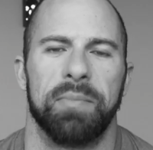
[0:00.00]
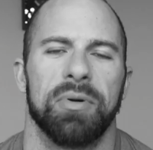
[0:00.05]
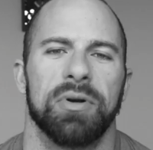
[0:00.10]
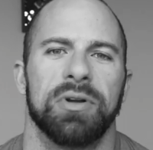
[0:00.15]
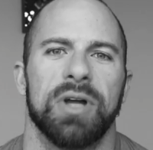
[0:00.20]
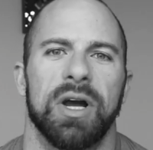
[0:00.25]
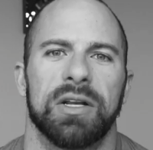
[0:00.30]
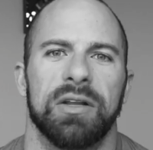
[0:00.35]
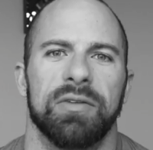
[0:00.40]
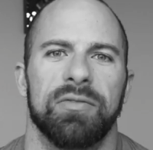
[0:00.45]

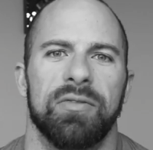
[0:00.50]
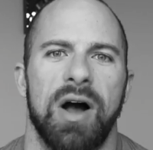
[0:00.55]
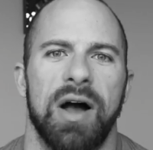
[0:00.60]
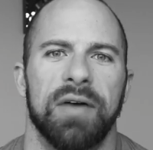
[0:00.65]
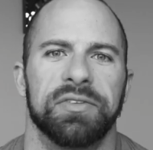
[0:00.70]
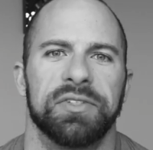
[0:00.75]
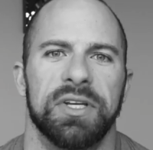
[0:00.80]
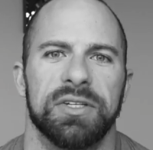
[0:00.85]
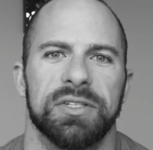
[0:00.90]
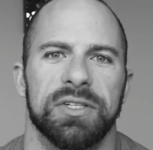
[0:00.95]
productive
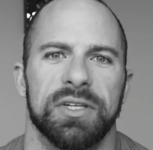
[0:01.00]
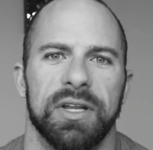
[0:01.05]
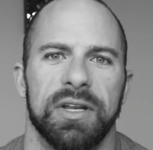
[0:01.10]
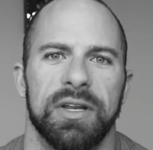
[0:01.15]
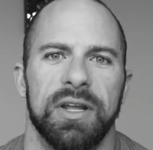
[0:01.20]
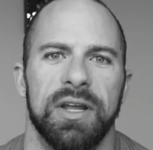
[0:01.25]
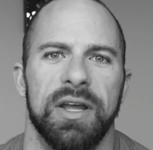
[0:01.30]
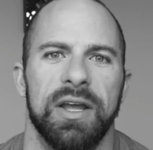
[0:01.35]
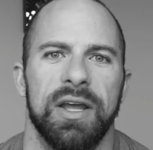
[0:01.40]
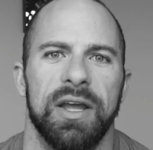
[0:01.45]
off
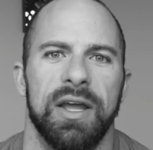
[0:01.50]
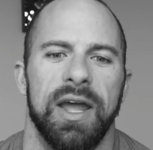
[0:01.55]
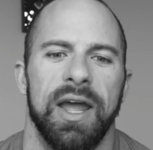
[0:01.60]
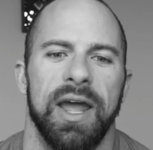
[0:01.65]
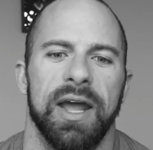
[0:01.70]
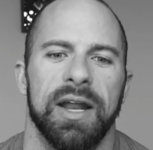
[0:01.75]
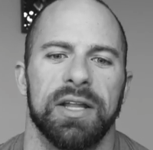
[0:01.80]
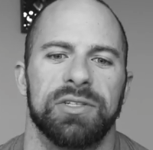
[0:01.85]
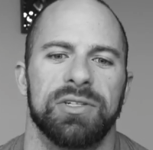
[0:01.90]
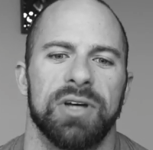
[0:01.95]
season.
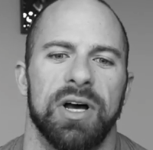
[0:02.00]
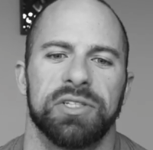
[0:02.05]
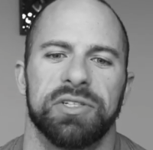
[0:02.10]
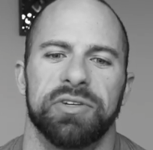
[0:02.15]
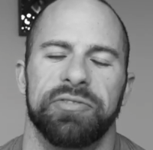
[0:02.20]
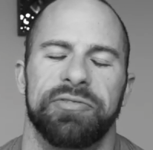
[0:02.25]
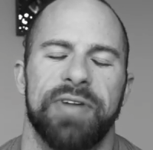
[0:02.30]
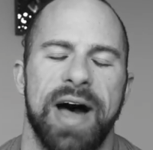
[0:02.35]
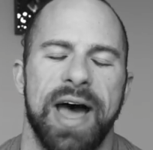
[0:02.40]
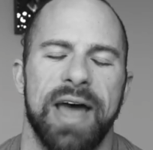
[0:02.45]
And it's
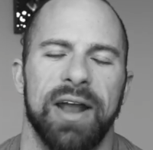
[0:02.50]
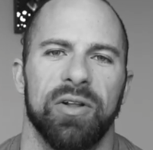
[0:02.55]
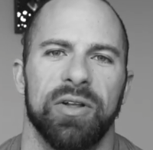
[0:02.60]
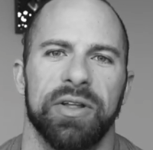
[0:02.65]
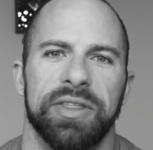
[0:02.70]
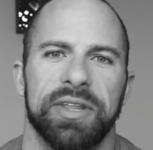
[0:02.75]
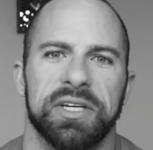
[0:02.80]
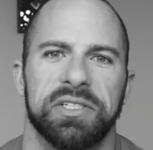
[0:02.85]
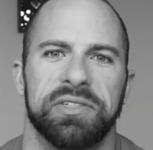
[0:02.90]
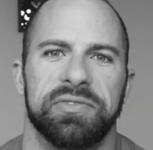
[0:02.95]
also vital
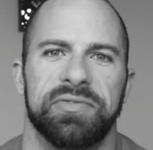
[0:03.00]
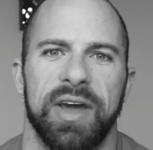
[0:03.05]
in this